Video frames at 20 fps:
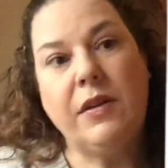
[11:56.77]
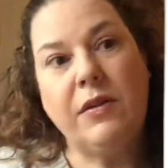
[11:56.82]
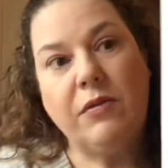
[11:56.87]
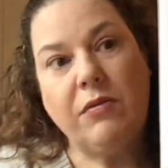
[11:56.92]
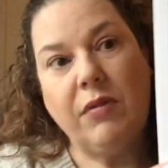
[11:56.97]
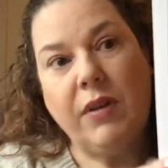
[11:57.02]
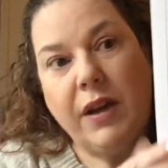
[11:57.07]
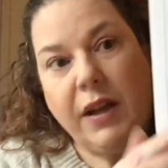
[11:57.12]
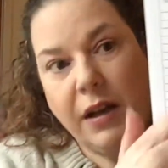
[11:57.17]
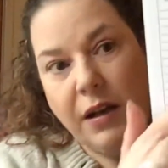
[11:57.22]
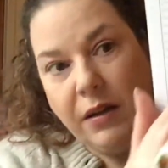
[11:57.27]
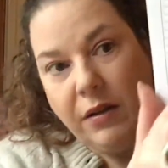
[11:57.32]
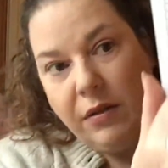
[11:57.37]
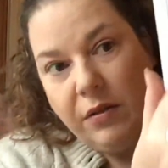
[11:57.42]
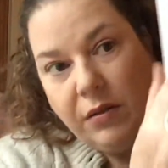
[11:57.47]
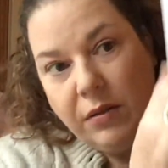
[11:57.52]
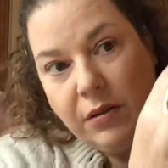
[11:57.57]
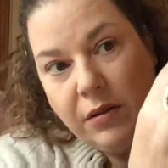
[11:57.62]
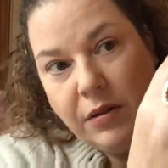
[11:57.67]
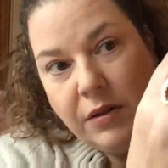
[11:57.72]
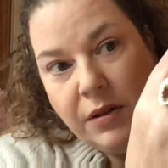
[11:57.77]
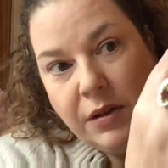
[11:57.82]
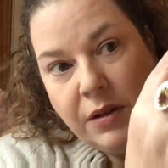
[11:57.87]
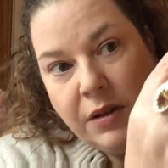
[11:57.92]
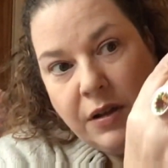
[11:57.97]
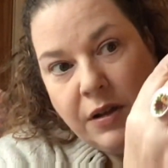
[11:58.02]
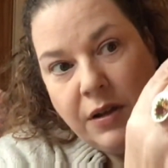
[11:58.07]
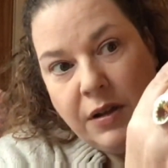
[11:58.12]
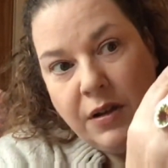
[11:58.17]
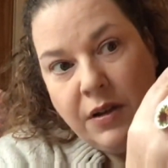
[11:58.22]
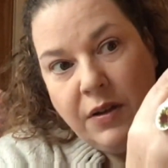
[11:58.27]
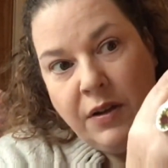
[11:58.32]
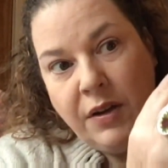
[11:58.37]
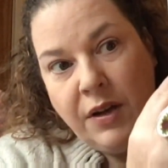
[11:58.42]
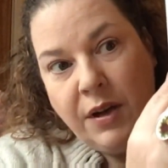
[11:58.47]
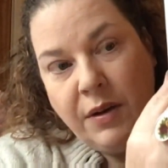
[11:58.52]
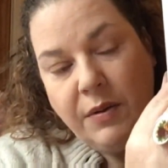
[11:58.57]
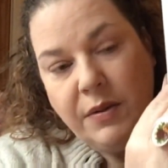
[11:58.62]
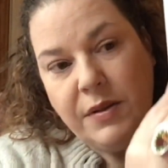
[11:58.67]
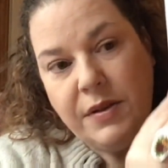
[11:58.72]
great little
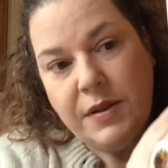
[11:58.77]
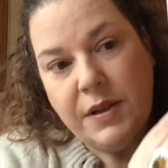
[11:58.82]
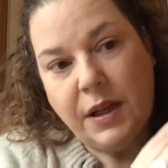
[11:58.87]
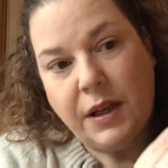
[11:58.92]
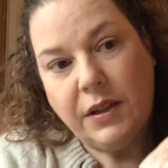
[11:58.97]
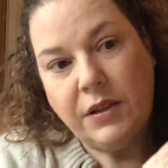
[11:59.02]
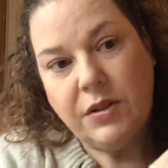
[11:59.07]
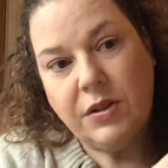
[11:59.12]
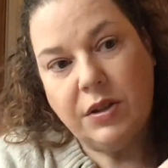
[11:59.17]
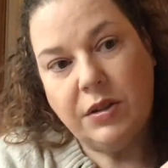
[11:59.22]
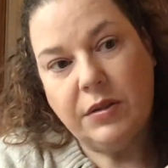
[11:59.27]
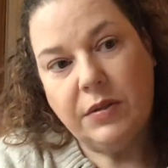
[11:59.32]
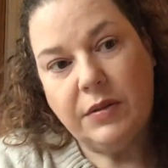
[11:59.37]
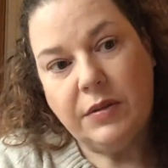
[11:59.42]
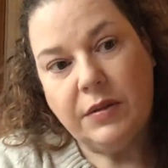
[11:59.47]
notes section.